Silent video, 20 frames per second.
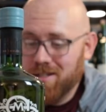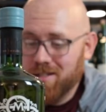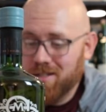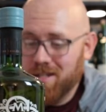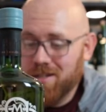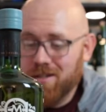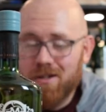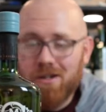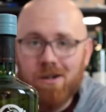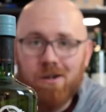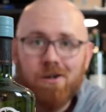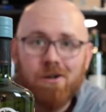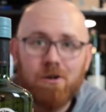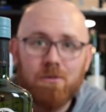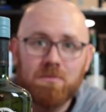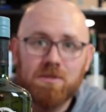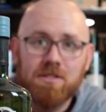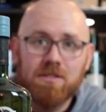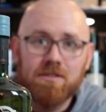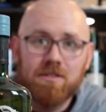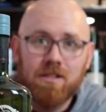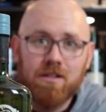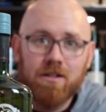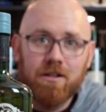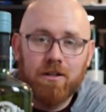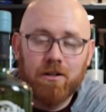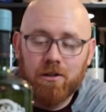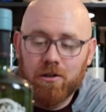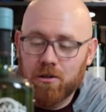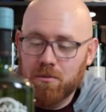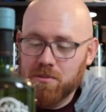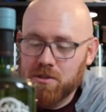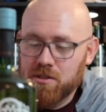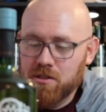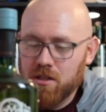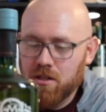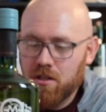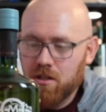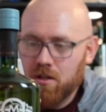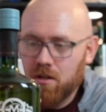said herbs instead of herbs,
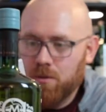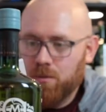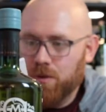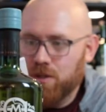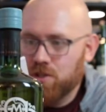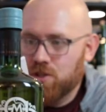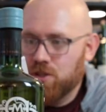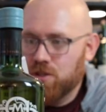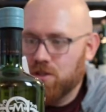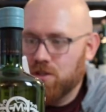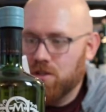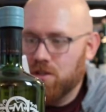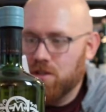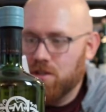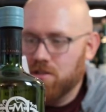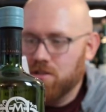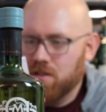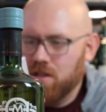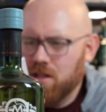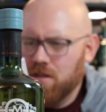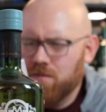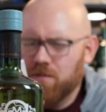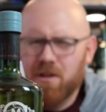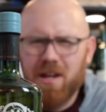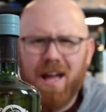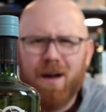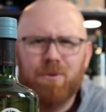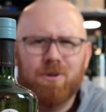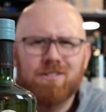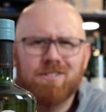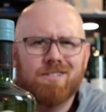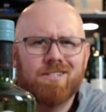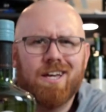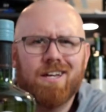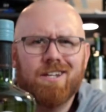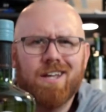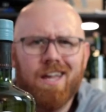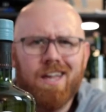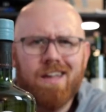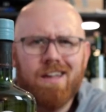which isn't even how it's
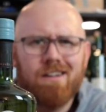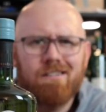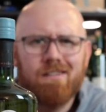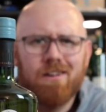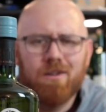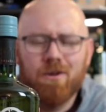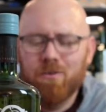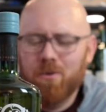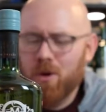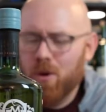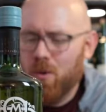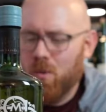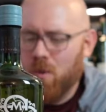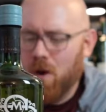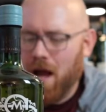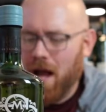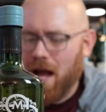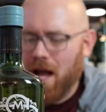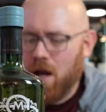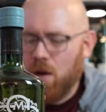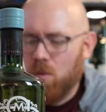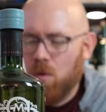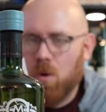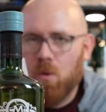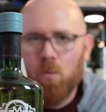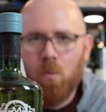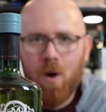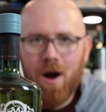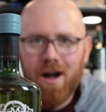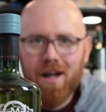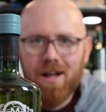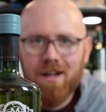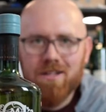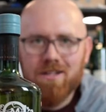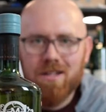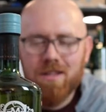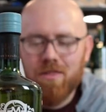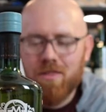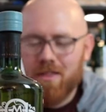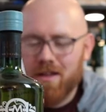said here. I don't know how or why I
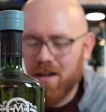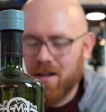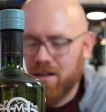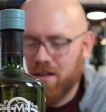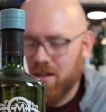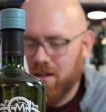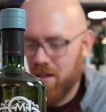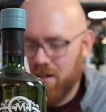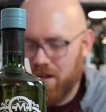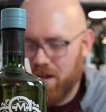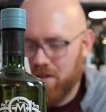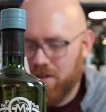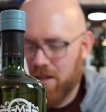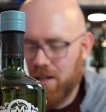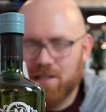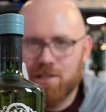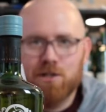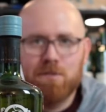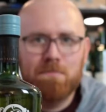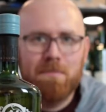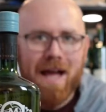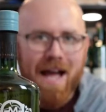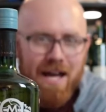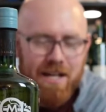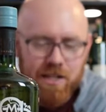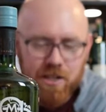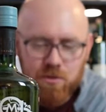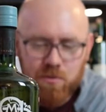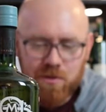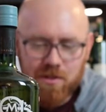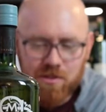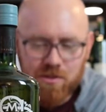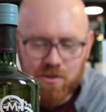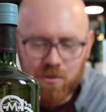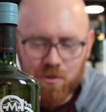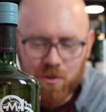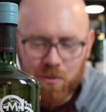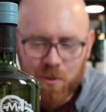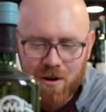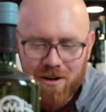did that. I think I just panicked when I saw
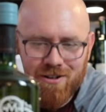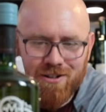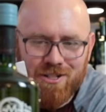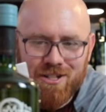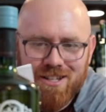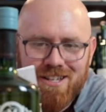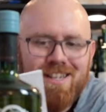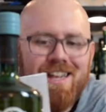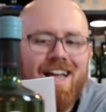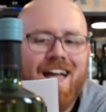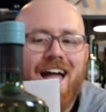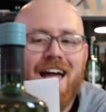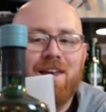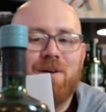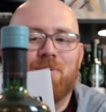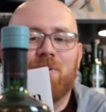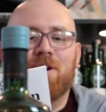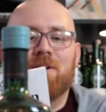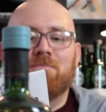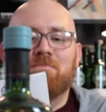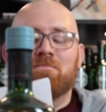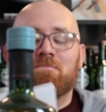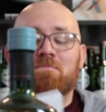the word. Anyway,